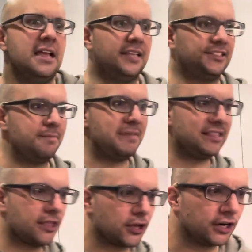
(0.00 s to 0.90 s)
Doesn't mean
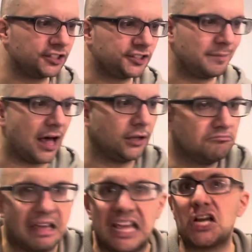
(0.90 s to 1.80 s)
that they're gonna
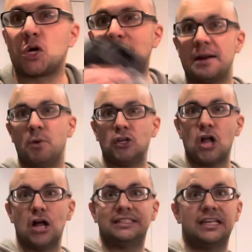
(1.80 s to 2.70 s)
smell incredible
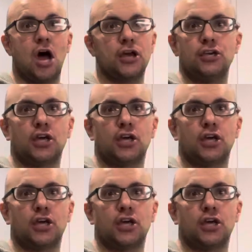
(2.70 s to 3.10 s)
all day long.